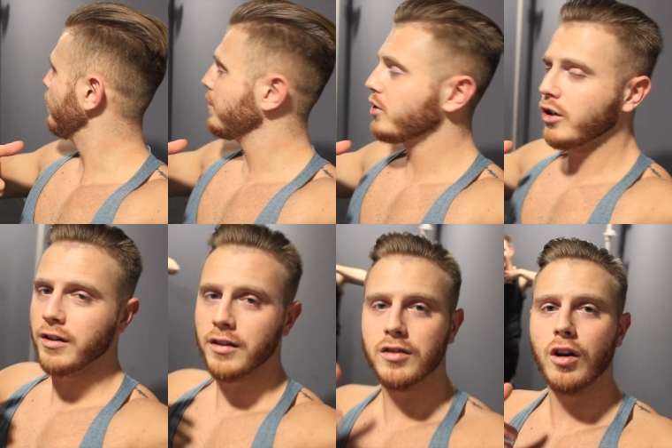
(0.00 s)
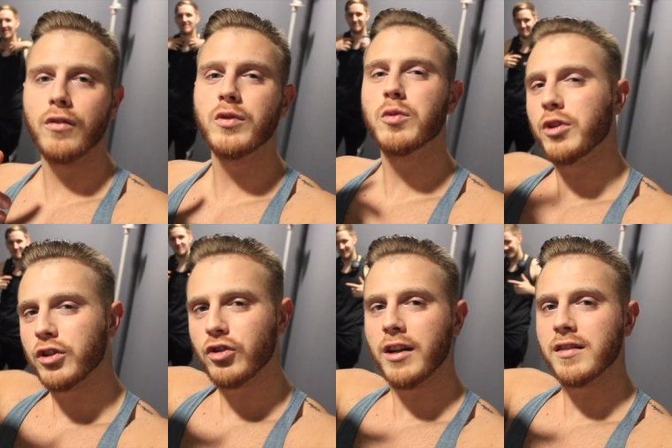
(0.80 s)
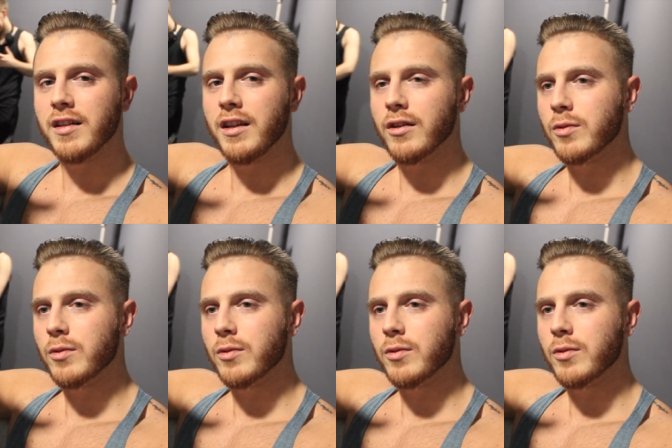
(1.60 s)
may be joining us. Soph is one of the trainers in here as